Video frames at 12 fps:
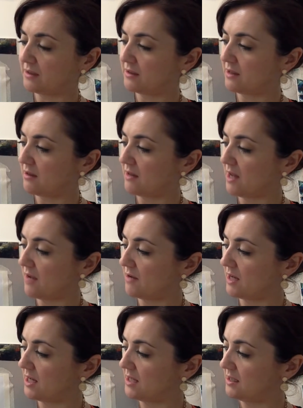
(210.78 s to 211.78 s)
So there
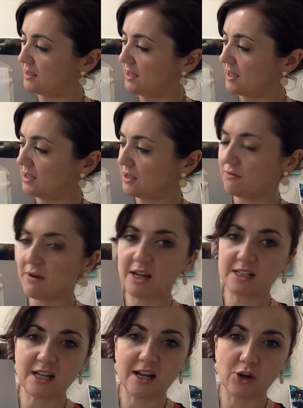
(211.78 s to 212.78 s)
it is. It's a
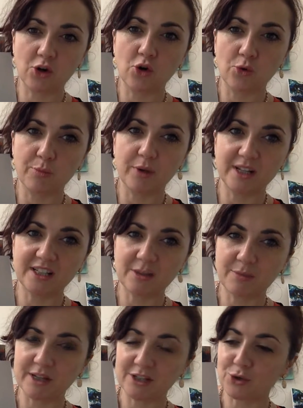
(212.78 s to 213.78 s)
rectangle, but it's
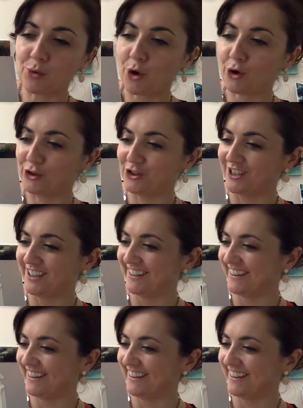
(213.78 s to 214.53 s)
a bit squashed.